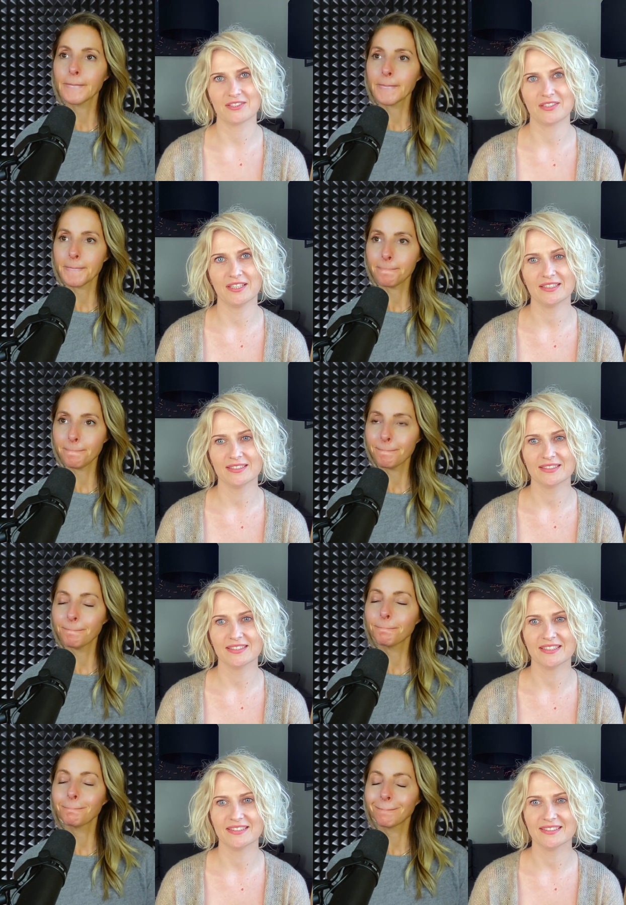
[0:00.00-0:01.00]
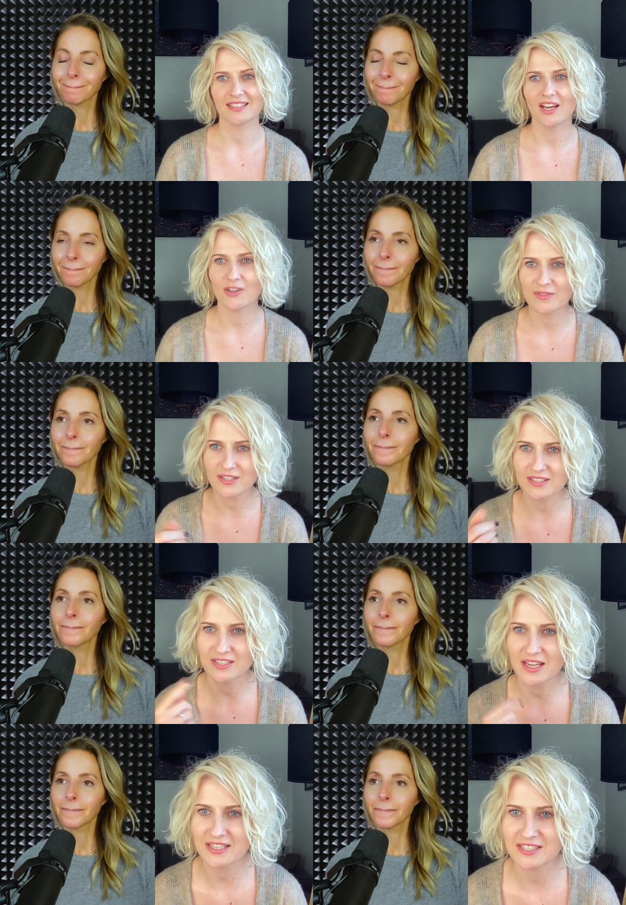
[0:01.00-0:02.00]
Speaker 1: to that yeah oh there's
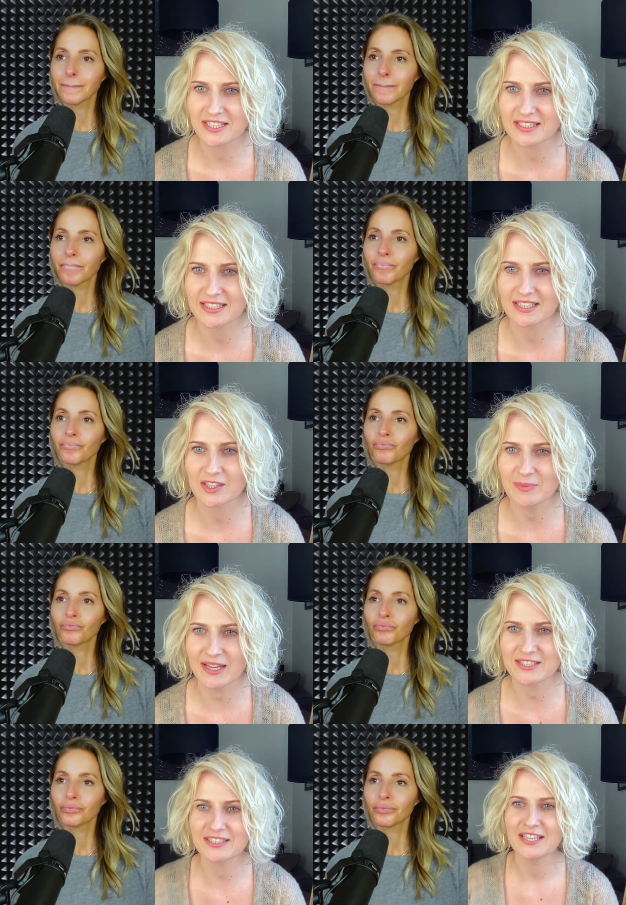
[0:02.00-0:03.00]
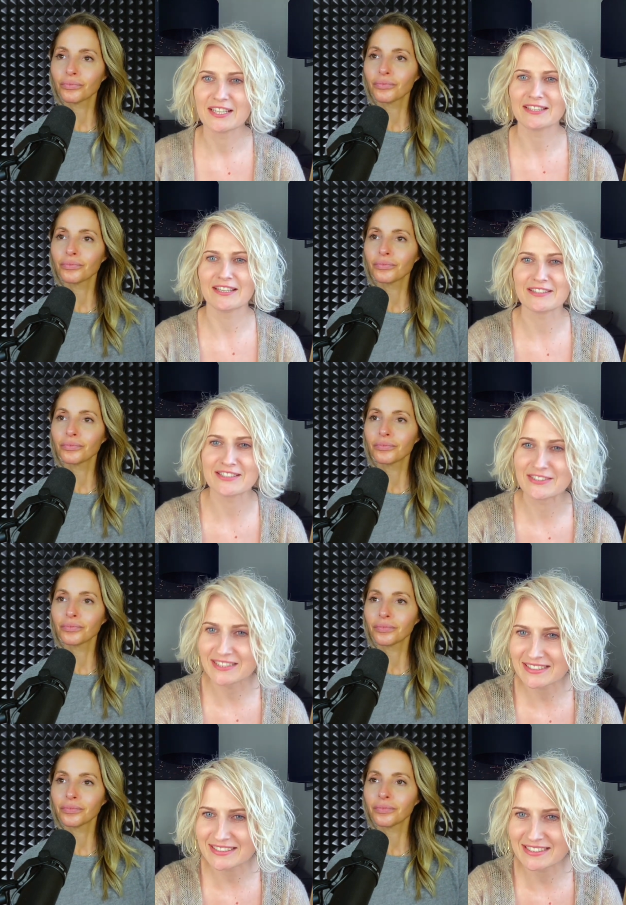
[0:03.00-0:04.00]
this it they say compassion clarity
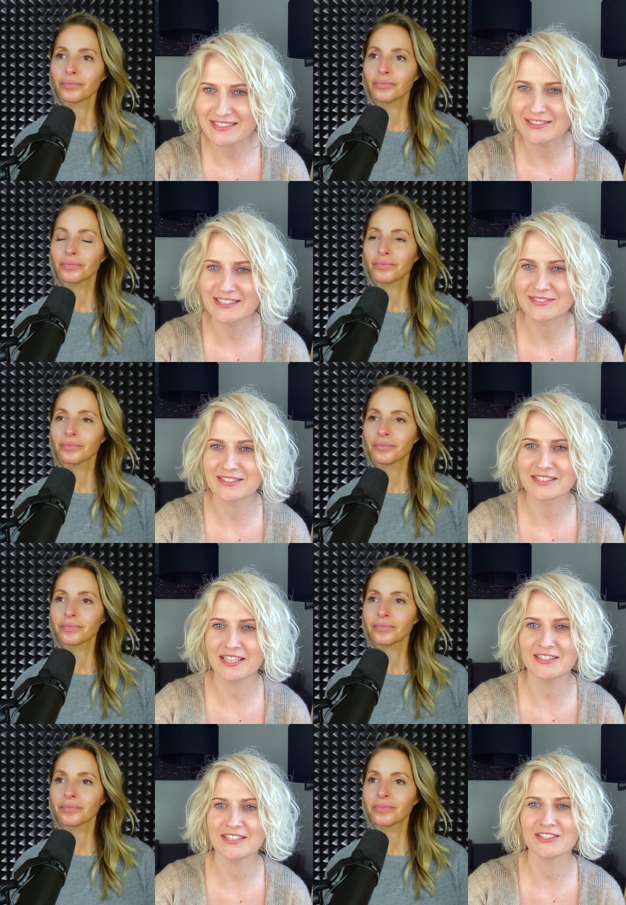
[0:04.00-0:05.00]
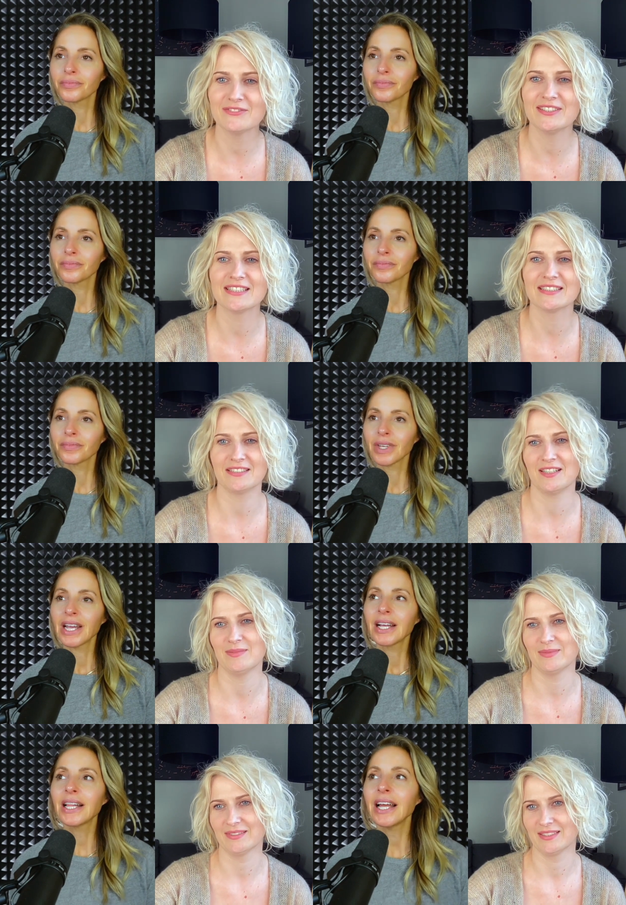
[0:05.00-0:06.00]
connectedness creativity courage confidence and calm
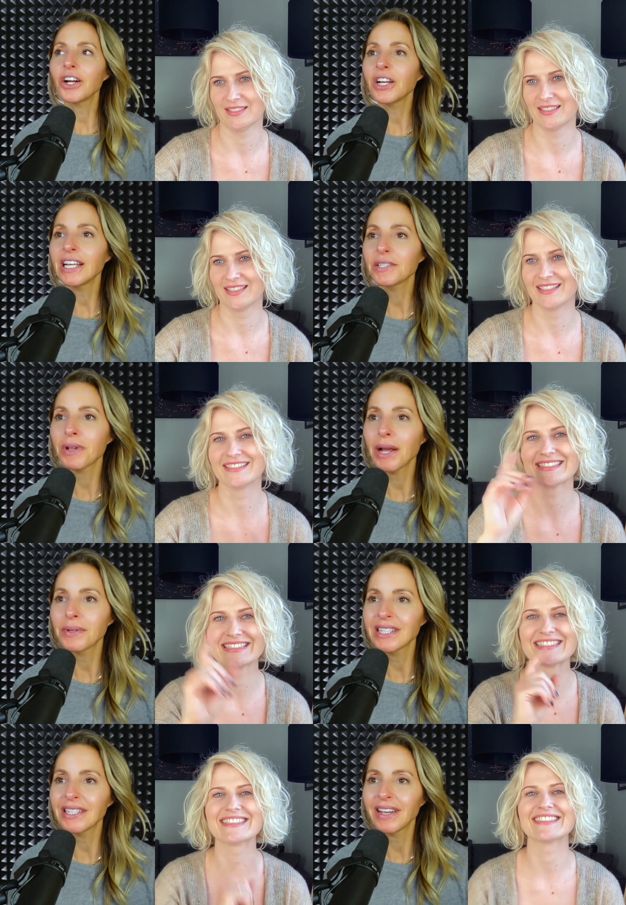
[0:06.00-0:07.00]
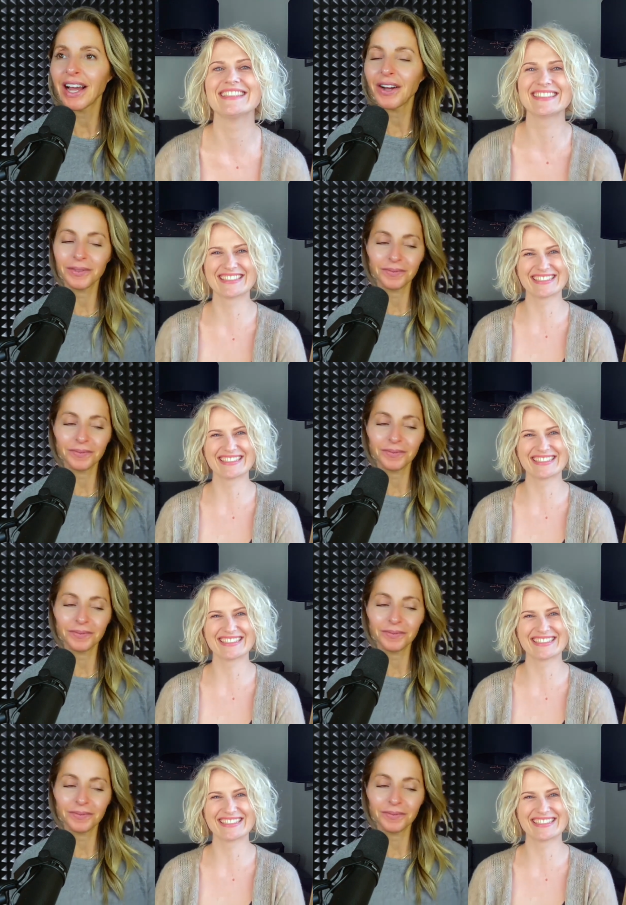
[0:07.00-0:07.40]
Speaker 2: clarity is what i was leaving out